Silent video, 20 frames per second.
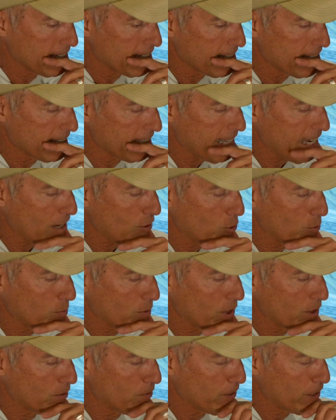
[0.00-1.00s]
And that will
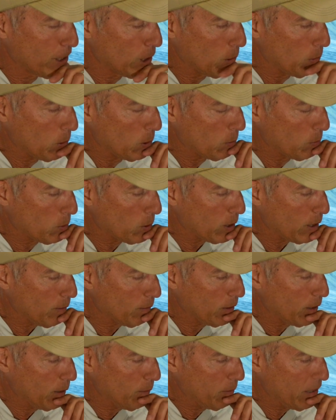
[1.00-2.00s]
be available
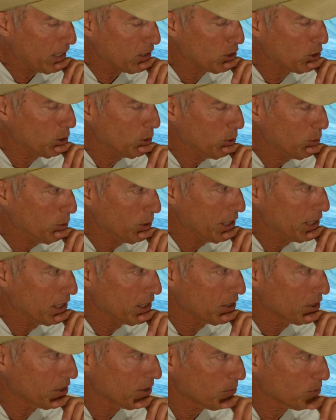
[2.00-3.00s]
probably in about two
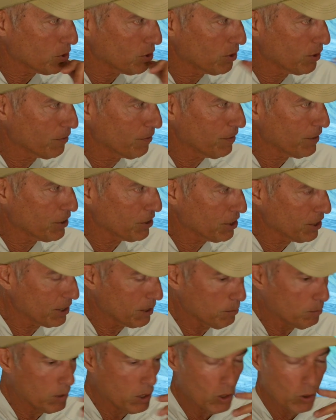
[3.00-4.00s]
weeks. I'm still
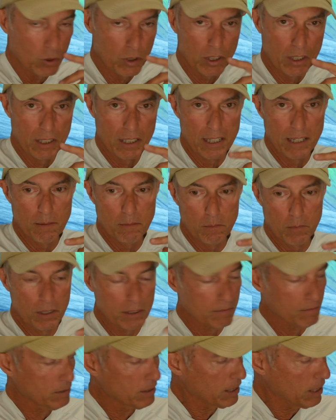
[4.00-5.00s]
finishing the mold on that,
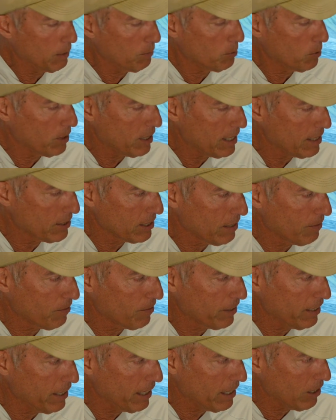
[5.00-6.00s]
but keep your eyes out
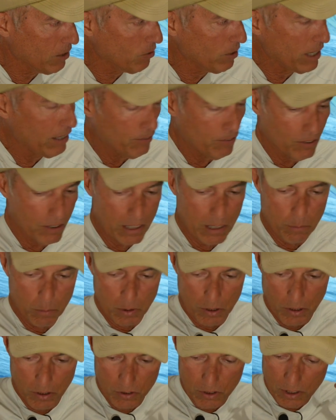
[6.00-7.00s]
for that. I'll raffle a
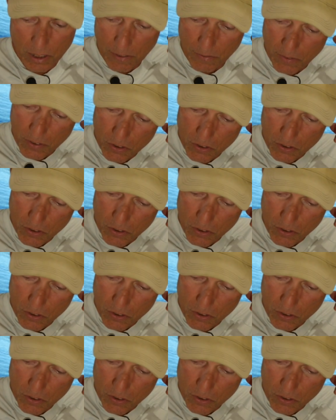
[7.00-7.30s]
couple of those off